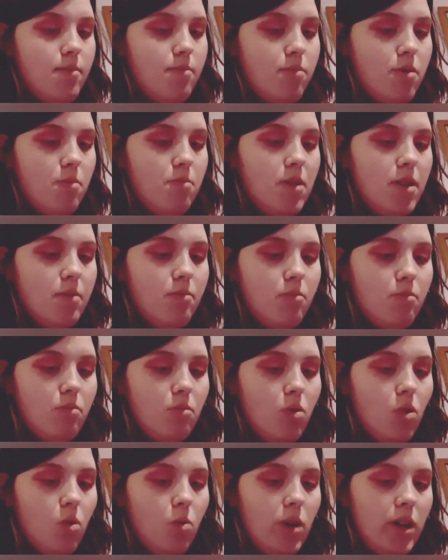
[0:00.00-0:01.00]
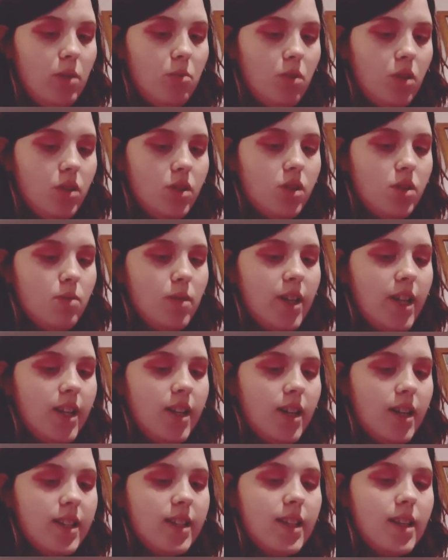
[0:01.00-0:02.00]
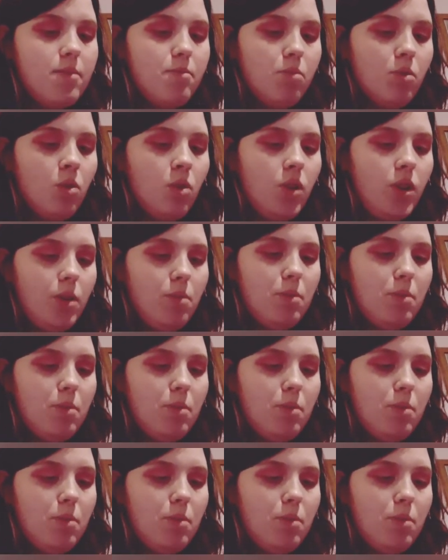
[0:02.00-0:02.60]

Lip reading: probably more what it was. 2019 brought the